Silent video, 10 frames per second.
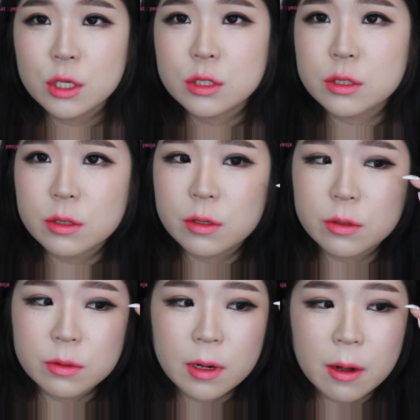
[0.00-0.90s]

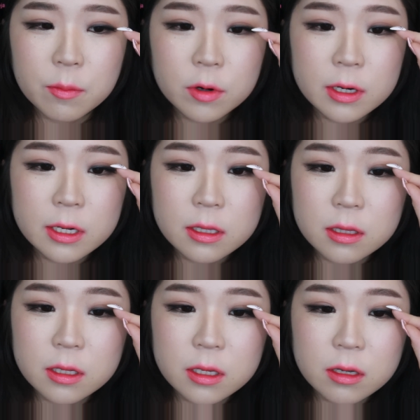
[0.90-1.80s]
So I'm wearing
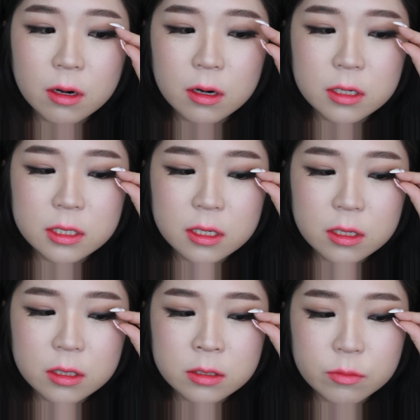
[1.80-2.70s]
the
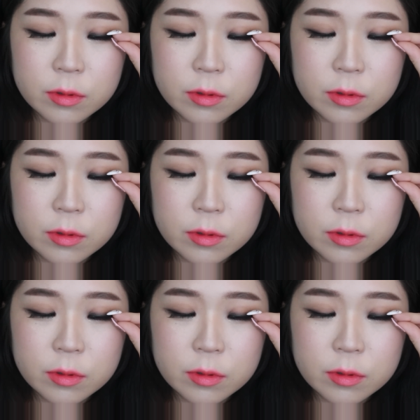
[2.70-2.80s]
Ardell